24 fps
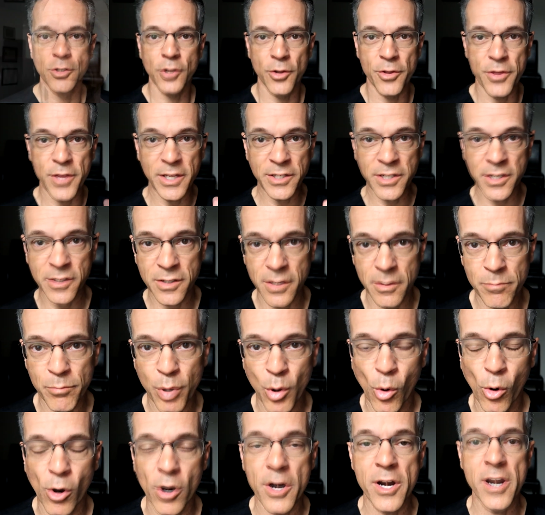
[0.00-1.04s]
So this is
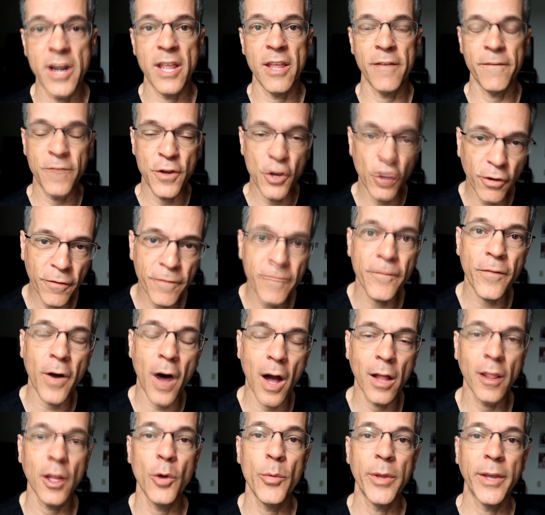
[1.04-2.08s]
important. If you're
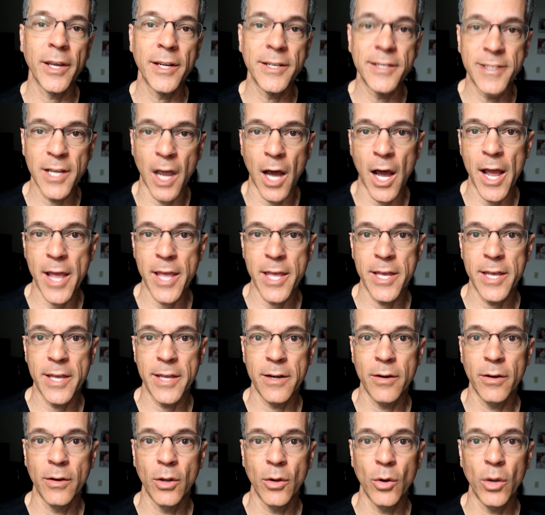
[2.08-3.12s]
following a
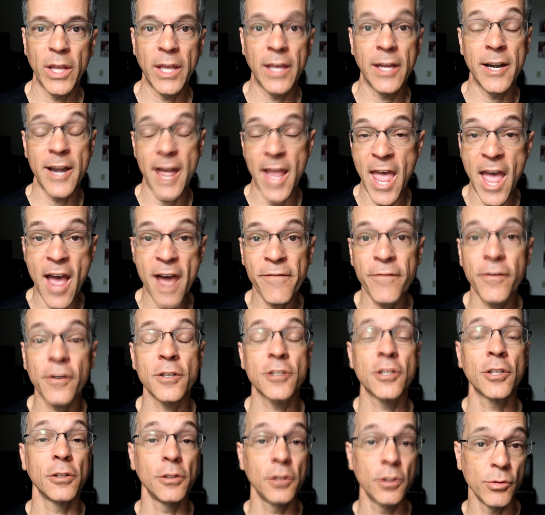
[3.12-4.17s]
diet in an
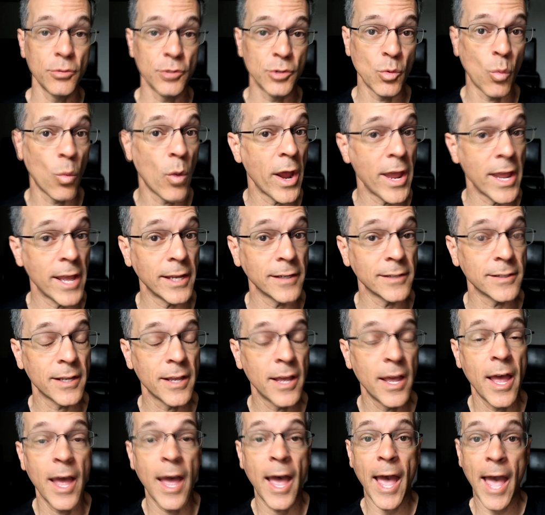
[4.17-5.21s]
effort to lose weight,
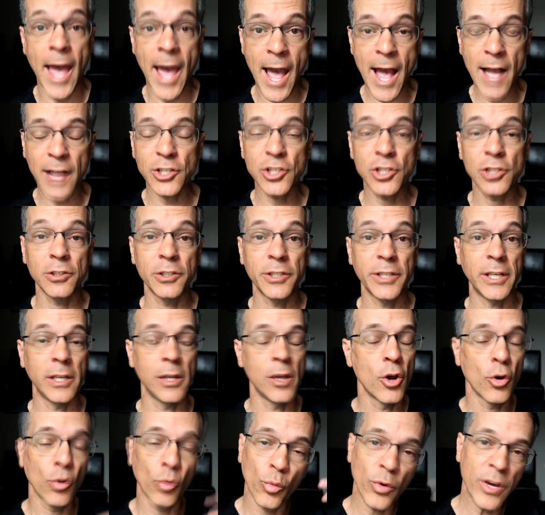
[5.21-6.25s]

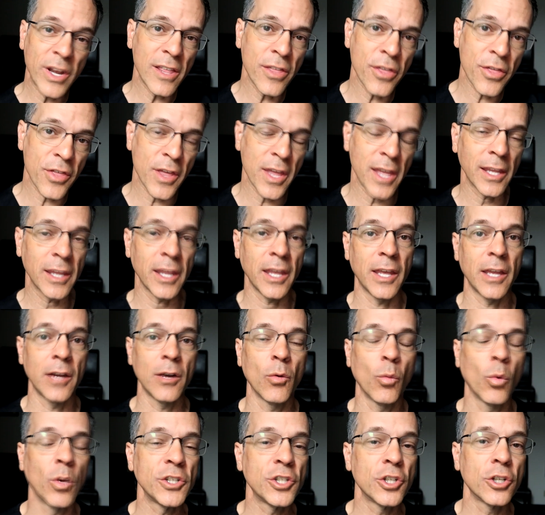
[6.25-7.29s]
actually rethink
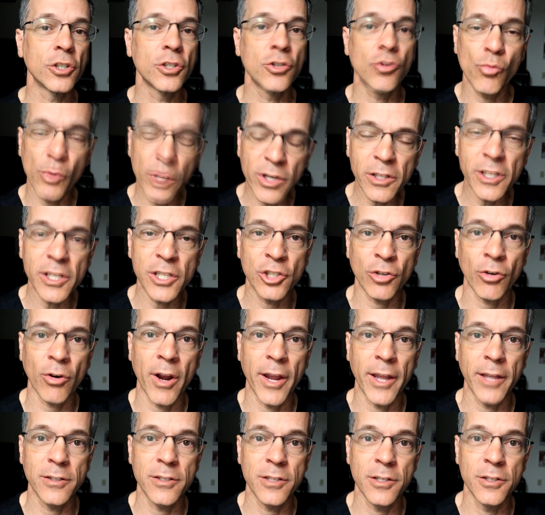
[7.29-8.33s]
it. What you're really
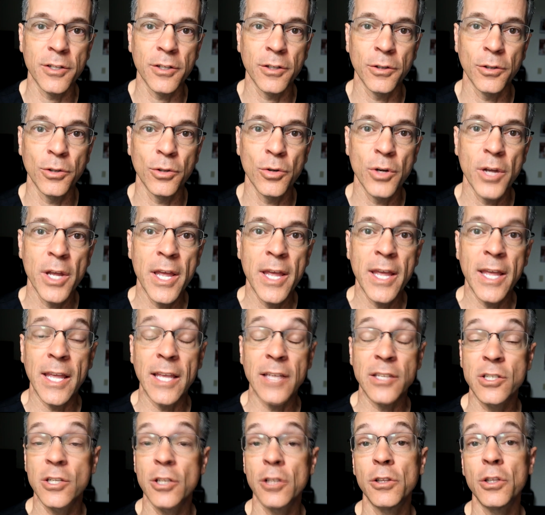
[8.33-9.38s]
trying to do
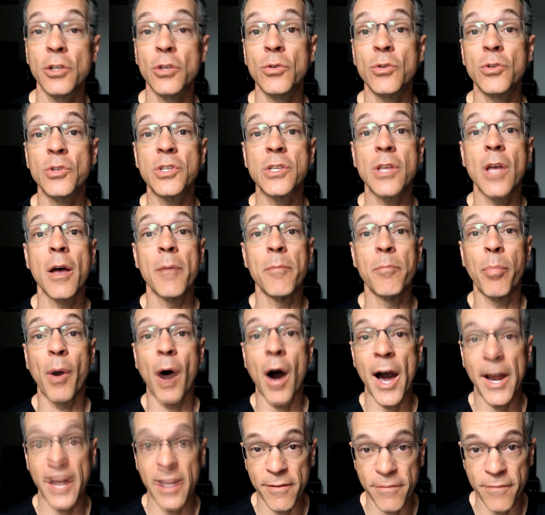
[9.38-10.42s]
is to lose
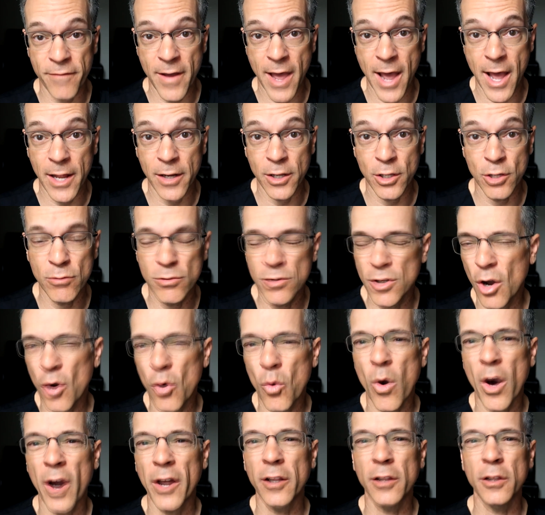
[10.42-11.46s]
body fat. You don't
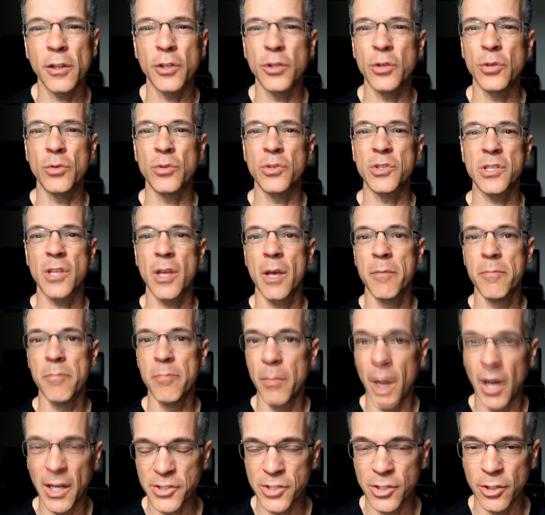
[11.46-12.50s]
want to lose
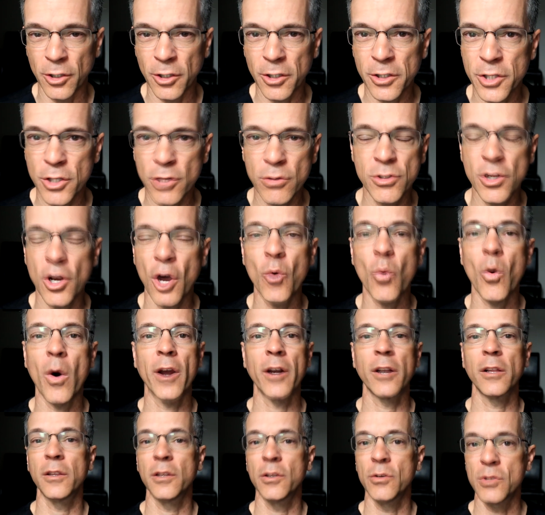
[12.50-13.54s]
muscle. You don't
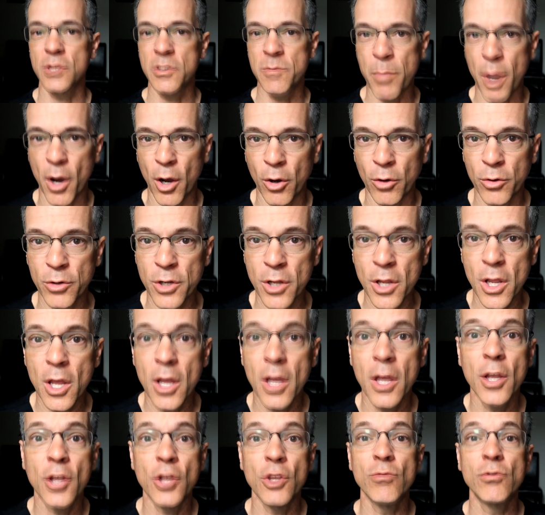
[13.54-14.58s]
want to lose bone.
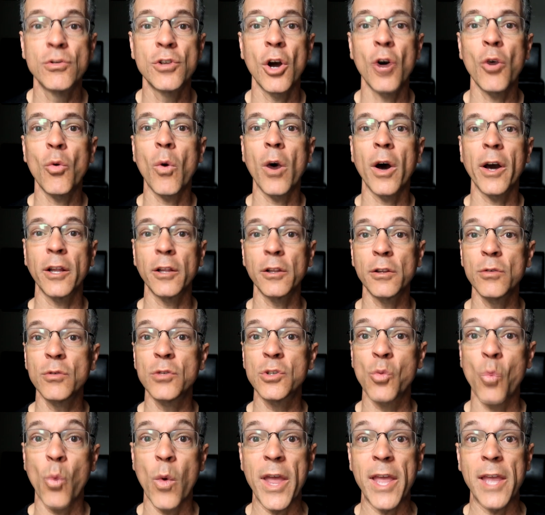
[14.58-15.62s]
You don't want to
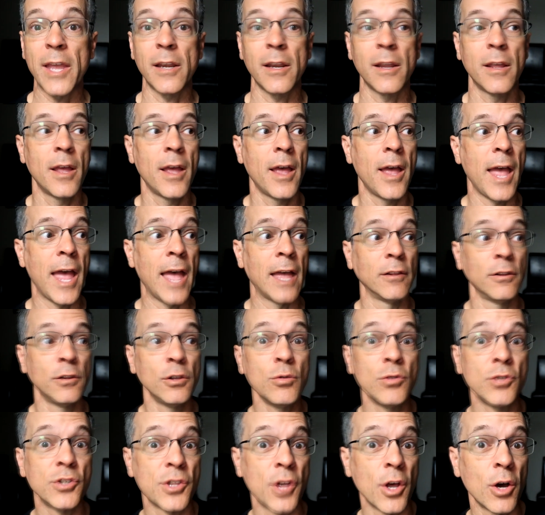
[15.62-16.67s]
lose weight and
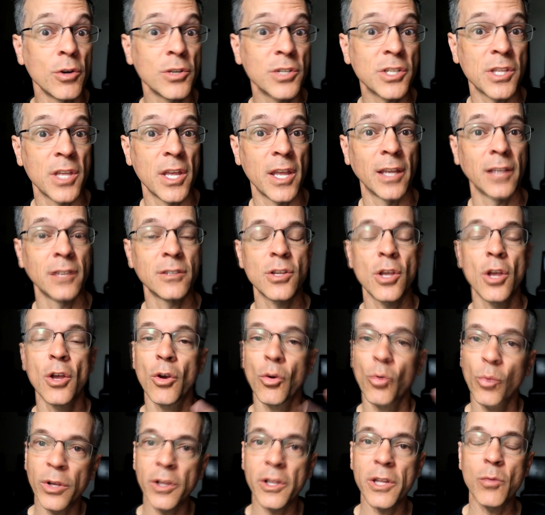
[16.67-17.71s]
lose those things.
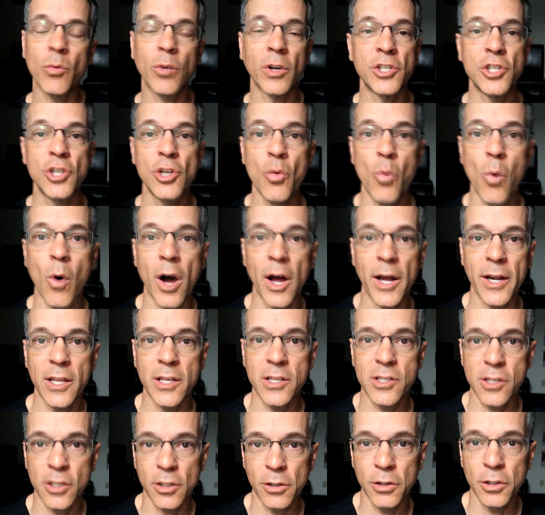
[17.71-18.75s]
Really what you want
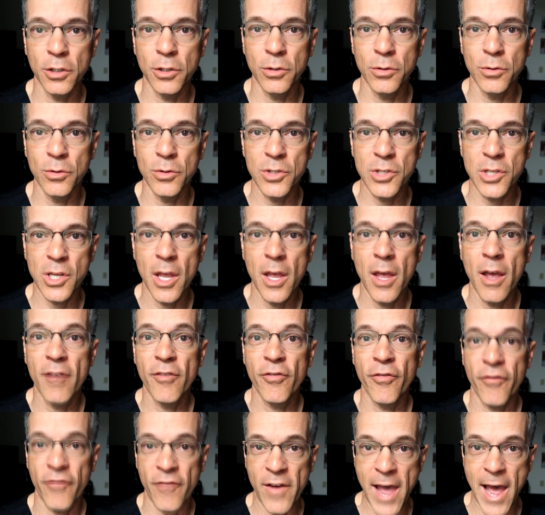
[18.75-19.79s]
is to lose
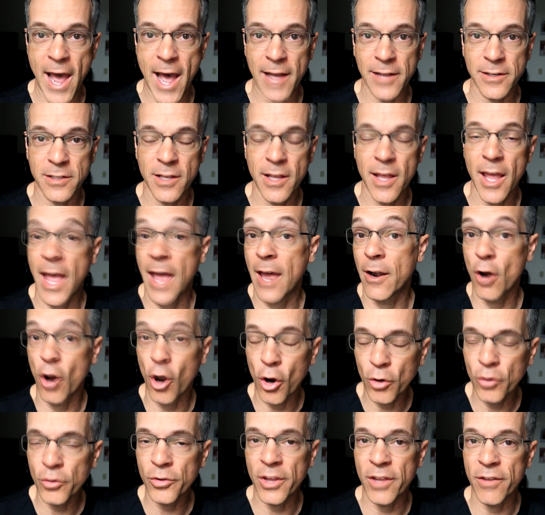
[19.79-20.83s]
fat, and
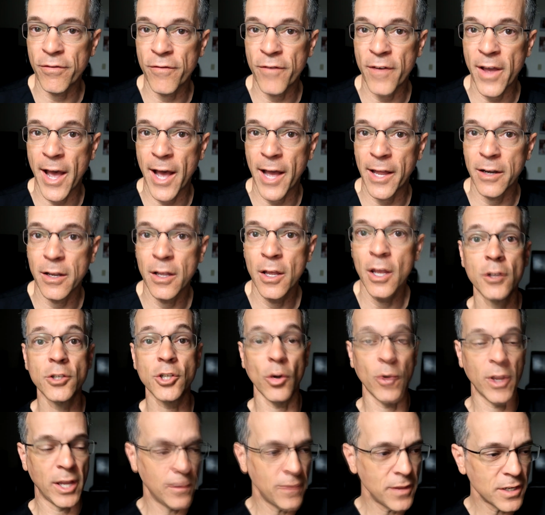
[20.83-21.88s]
only fat.
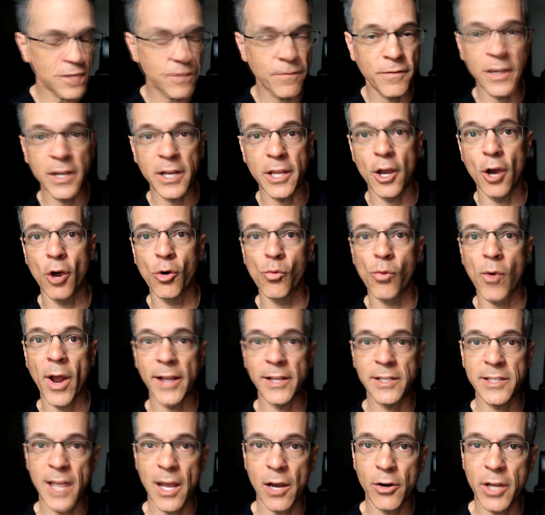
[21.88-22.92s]
So in this video,
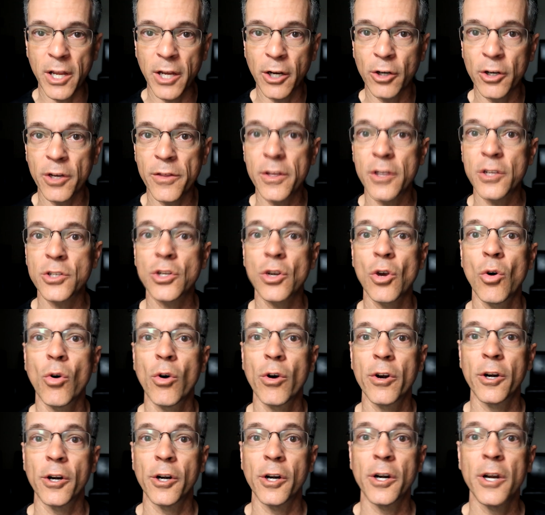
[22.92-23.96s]
right down here in this
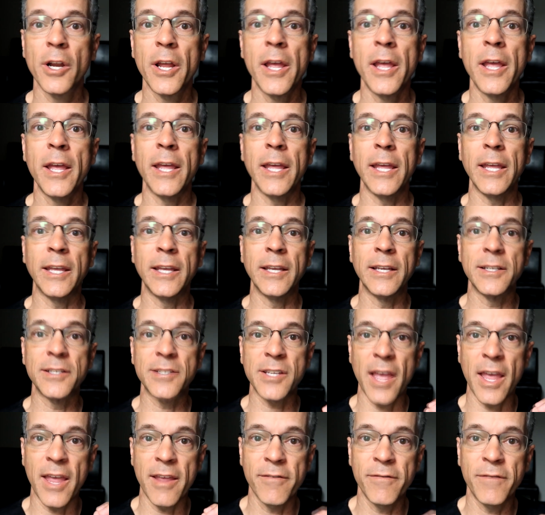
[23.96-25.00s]
corner, is
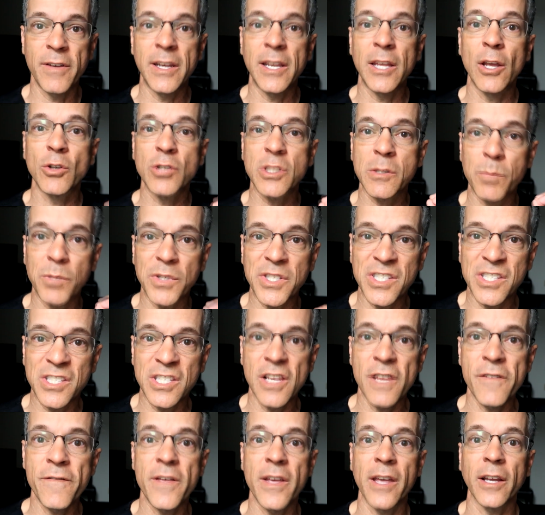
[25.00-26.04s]
a video
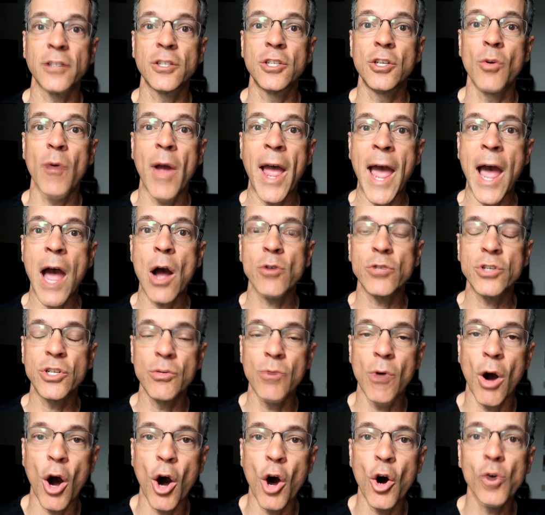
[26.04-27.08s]
specific to how
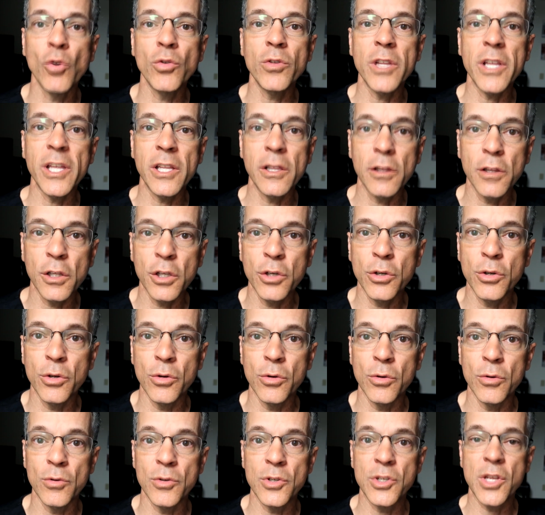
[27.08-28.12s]
to only
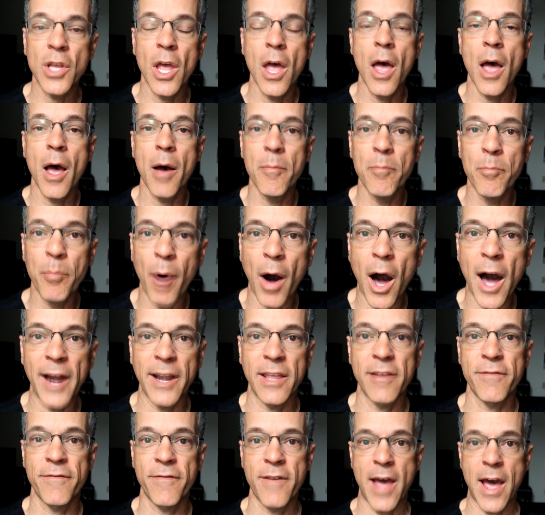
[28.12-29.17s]
lose
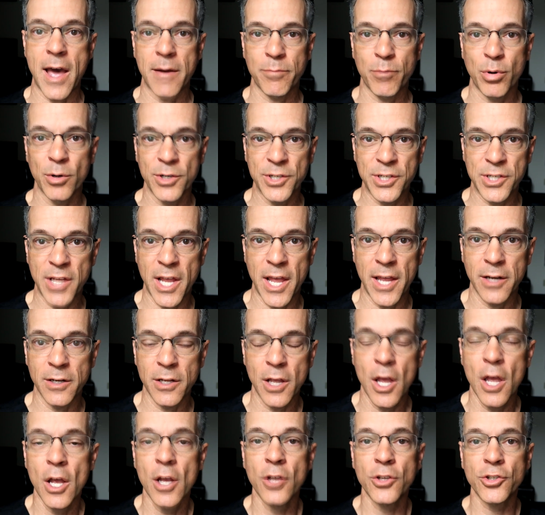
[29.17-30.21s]
body fat percent.
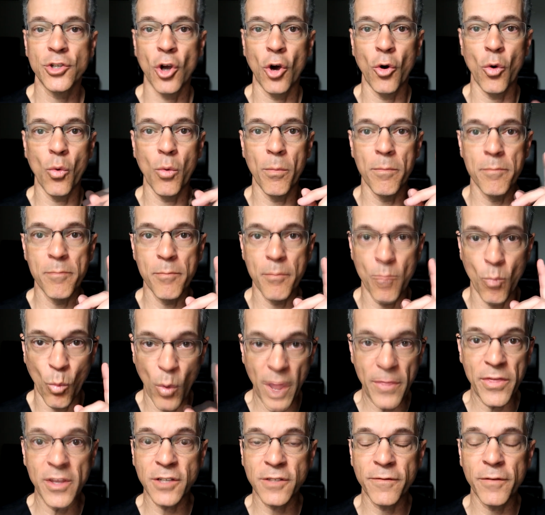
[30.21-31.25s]
So
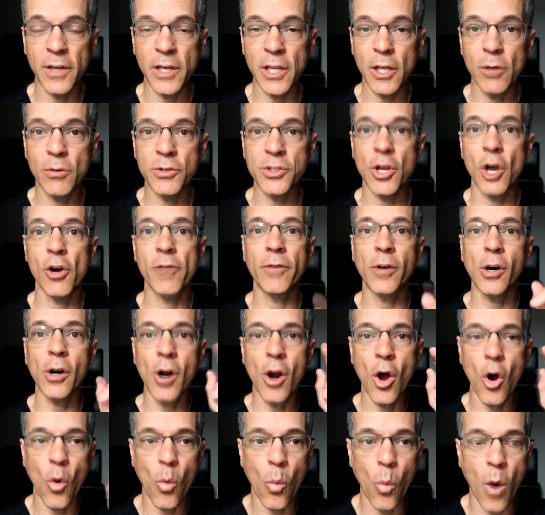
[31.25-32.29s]
when this video is
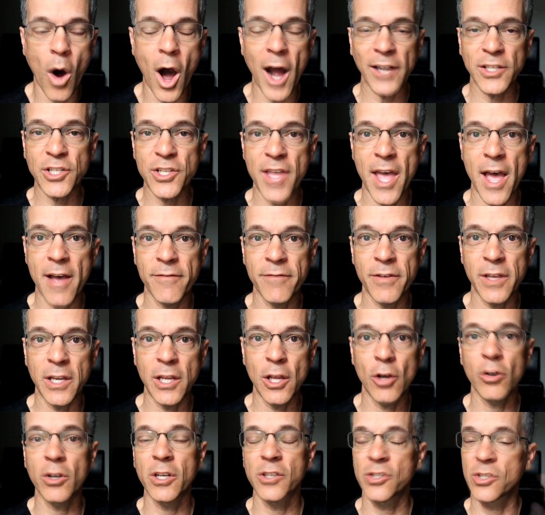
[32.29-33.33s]
over, watch that
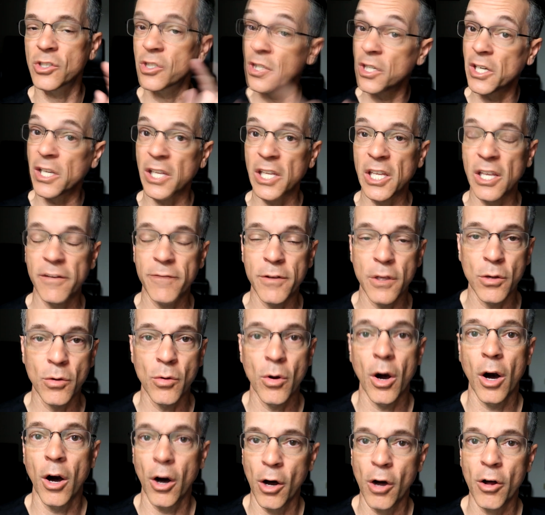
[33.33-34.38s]
video because it's going to give
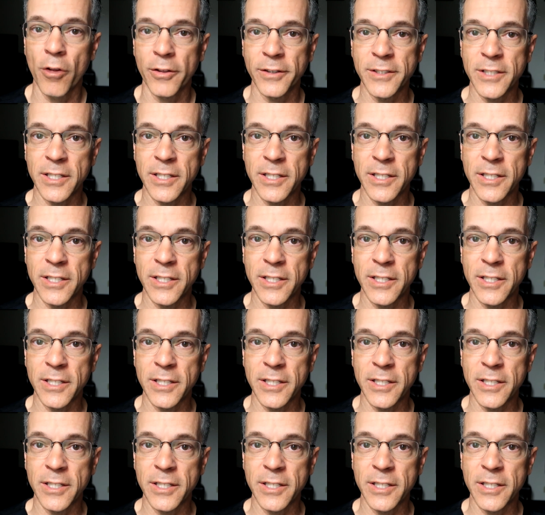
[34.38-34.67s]
you all the